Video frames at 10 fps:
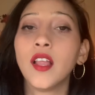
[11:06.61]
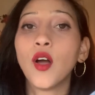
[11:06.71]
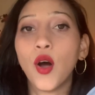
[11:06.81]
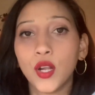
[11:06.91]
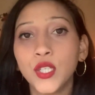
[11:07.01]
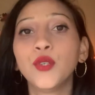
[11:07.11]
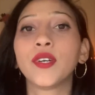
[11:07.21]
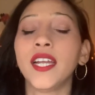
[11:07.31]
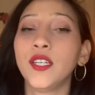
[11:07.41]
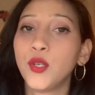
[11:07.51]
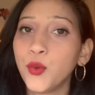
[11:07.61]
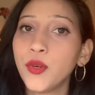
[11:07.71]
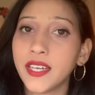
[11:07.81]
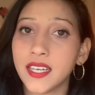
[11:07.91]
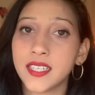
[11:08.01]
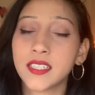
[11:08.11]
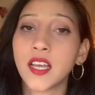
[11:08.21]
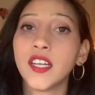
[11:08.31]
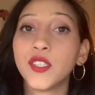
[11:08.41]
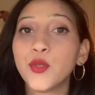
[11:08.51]
all you can do is
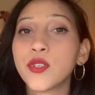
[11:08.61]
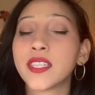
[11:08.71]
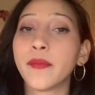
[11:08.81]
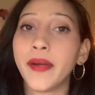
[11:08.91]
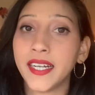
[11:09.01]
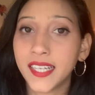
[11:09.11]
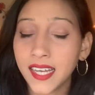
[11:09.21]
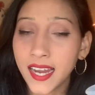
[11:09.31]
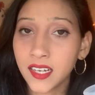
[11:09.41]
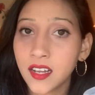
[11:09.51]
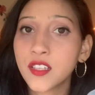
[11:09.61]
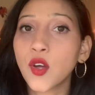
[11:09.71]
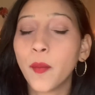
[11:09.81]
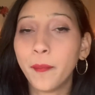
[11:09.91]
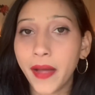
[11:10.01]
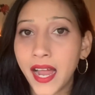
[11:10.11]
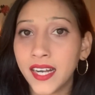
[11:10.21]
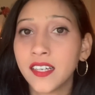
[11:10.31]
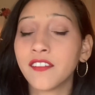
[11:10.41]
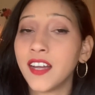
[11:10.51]
use the panty liners or
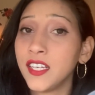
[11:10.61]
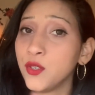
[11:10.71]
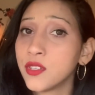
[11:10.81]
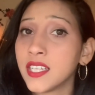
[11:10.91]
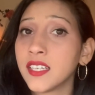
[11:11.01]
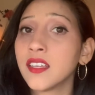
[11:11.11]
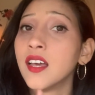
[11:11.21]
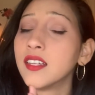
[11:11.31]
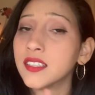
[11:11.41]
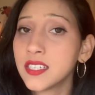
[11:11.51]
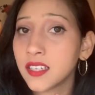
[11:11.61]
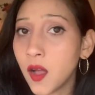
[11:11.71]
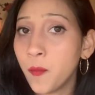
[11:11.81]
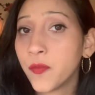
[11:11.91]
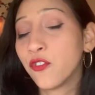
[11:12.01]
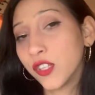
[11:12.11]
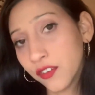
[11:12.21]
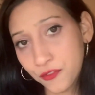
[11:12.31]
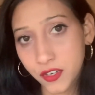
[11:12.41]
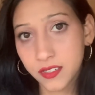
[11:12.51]
pad while using this cup for the
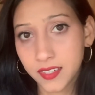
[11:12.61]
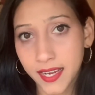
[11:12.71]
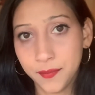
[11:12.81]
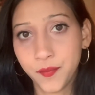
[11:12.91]
first time.